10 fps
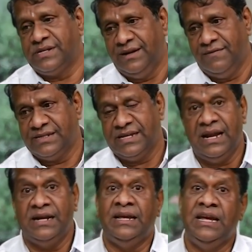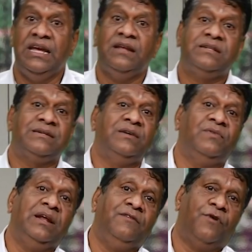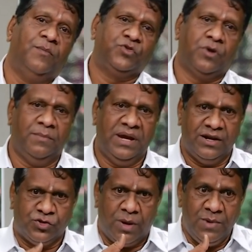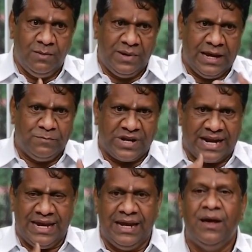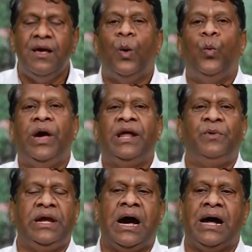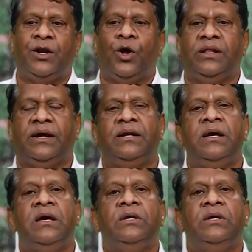Srinivasan, and he in turn will inform Swami, and Swami will keep tracking where we are and all that.